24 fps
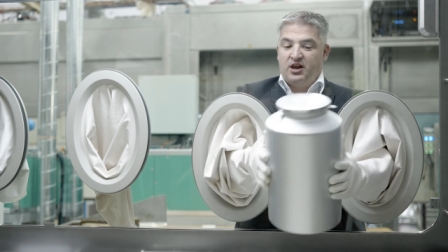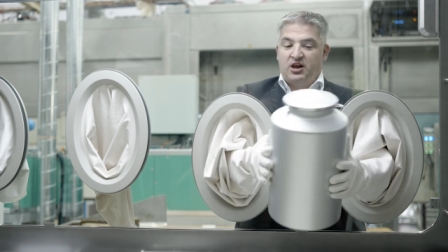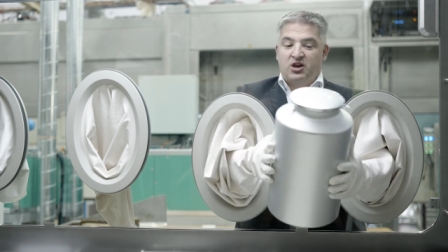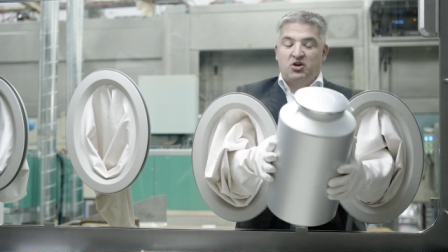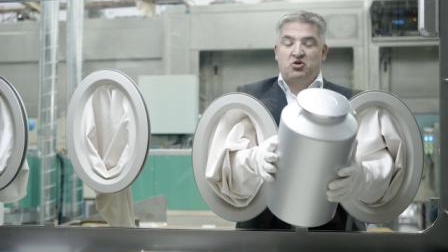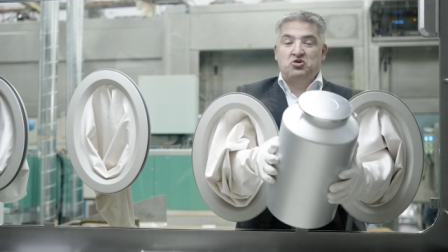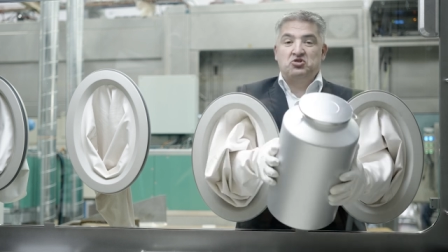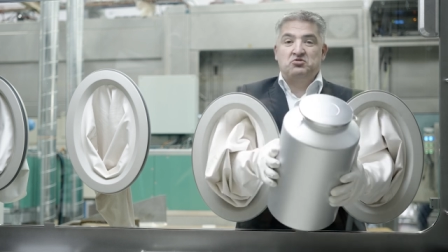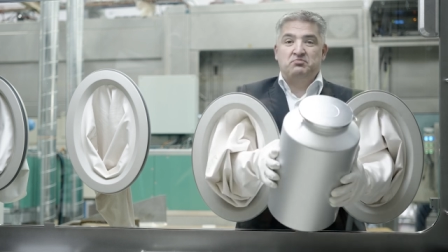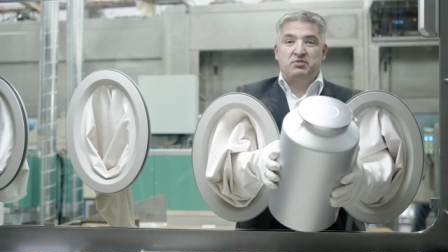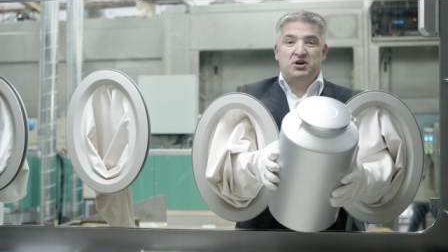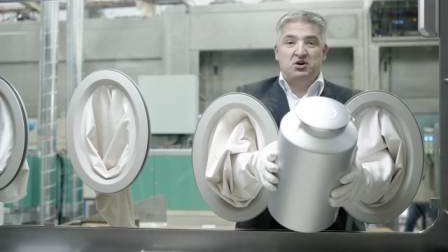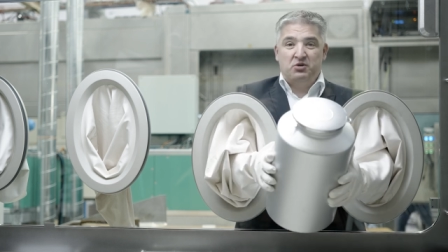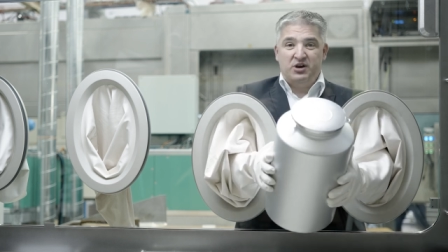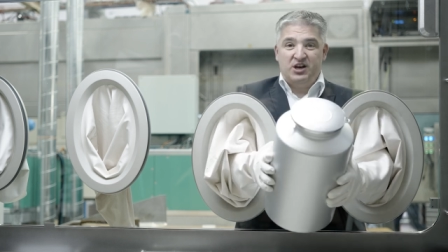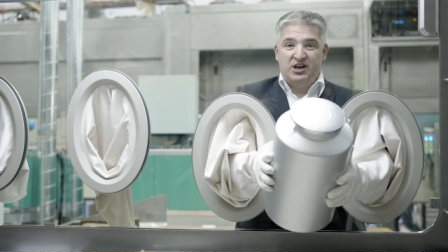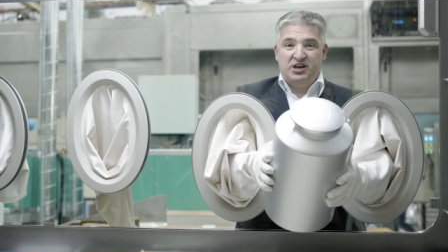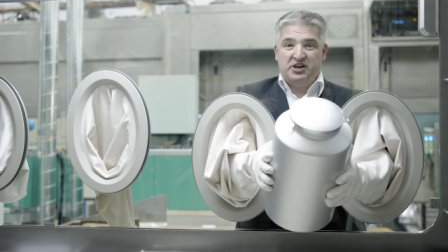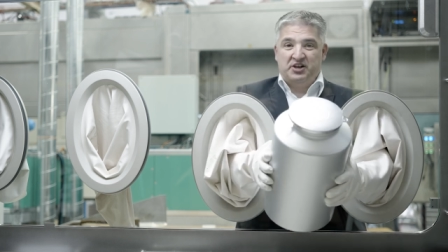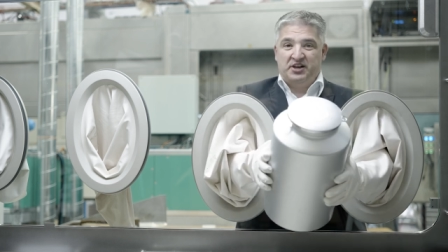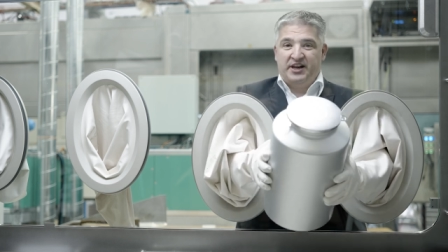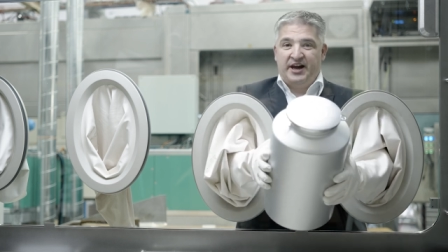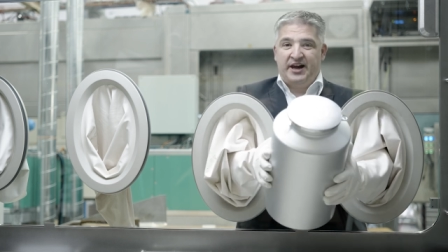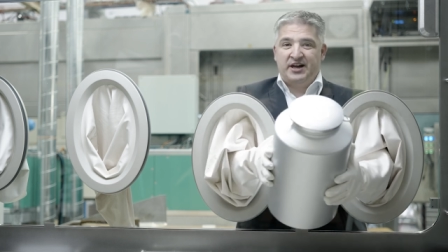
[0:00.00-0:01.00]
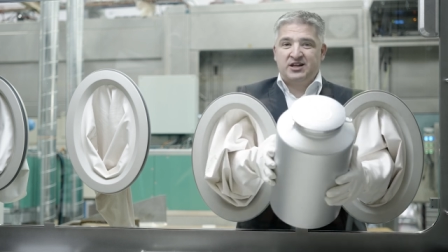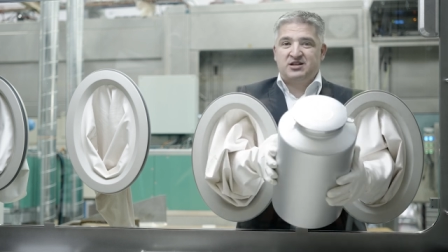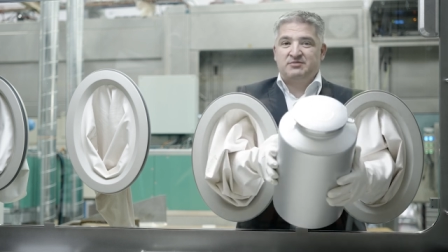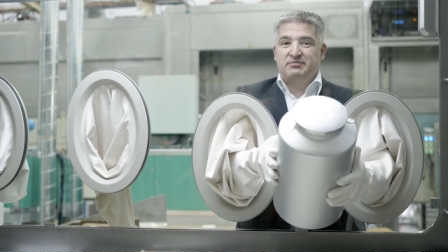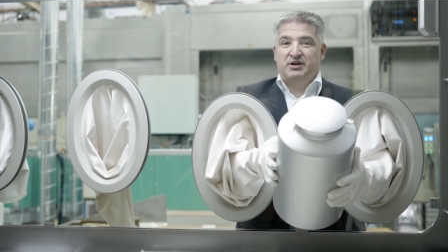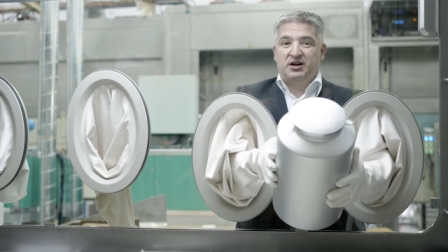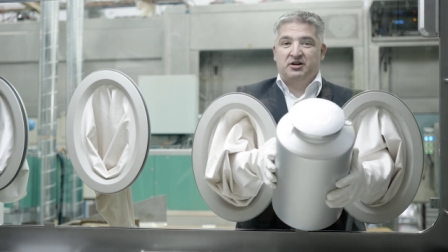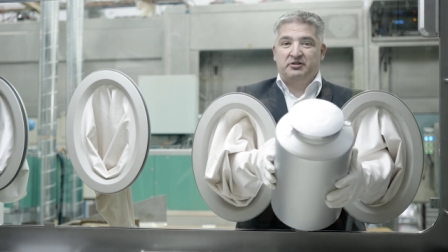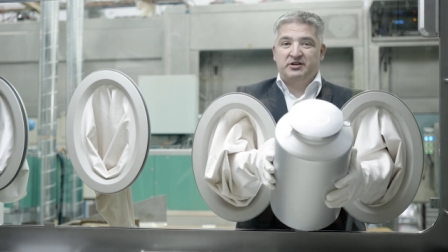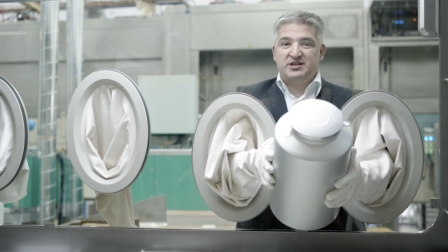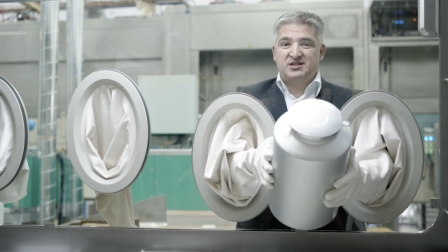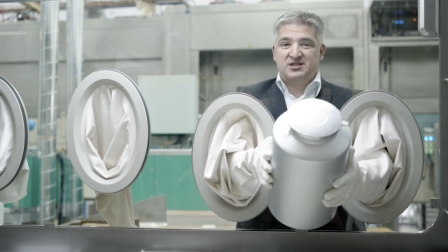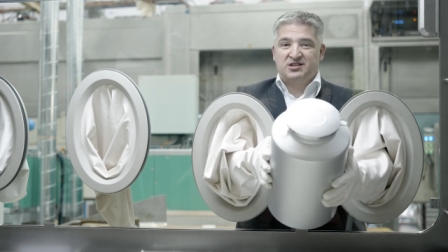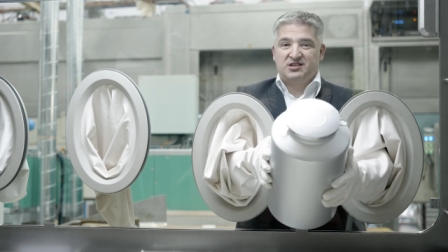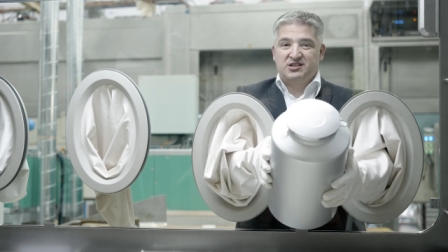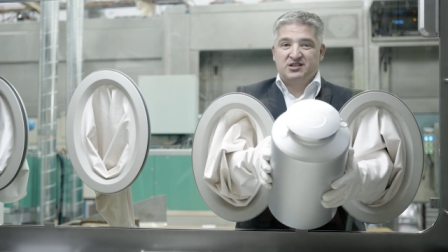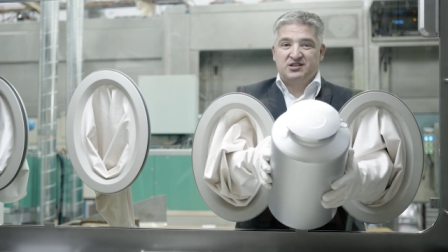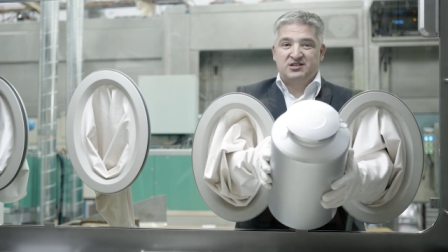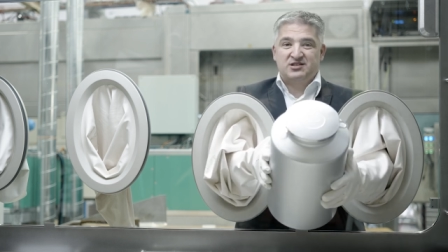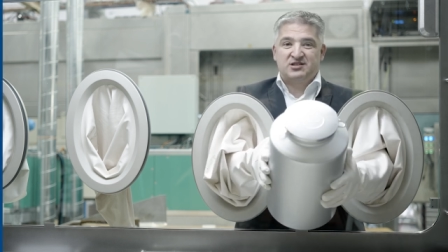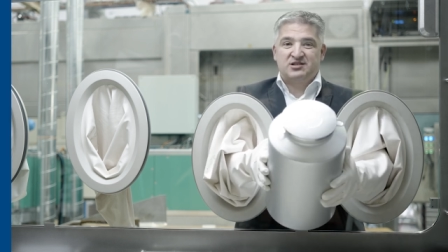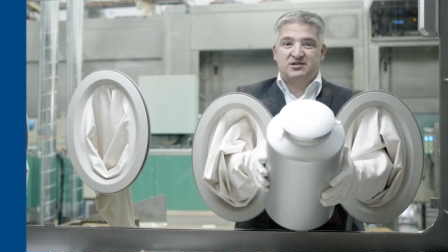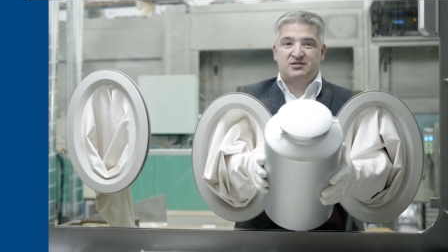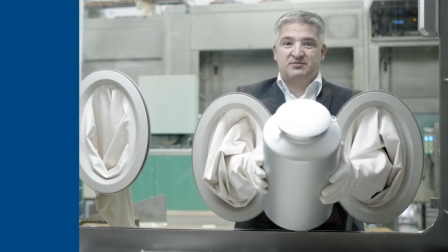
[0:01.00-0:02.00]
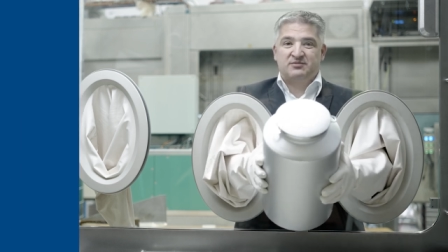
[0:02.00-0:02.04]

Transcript: Could be really a nightmare, isn't it?